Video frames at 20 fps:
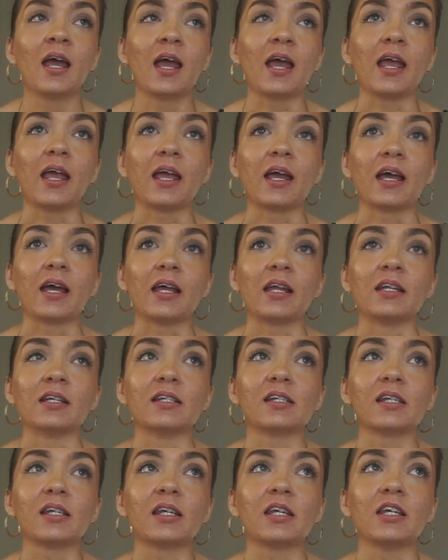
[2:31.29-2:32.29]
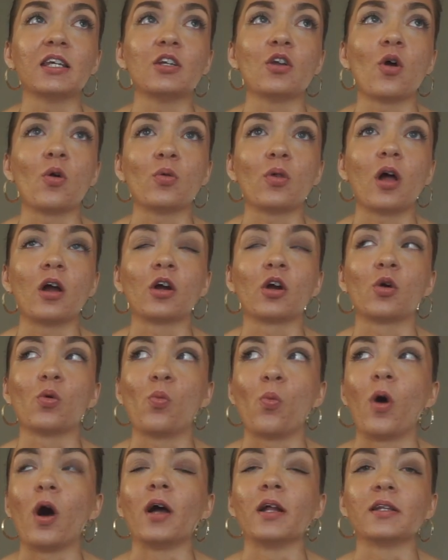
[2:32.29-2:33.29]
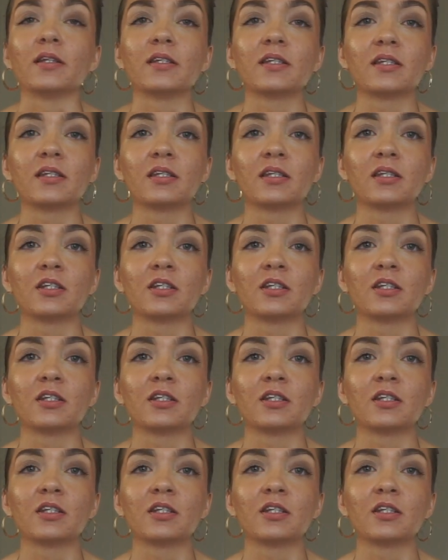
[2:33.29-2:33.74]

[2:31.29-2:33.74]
and he no longer wants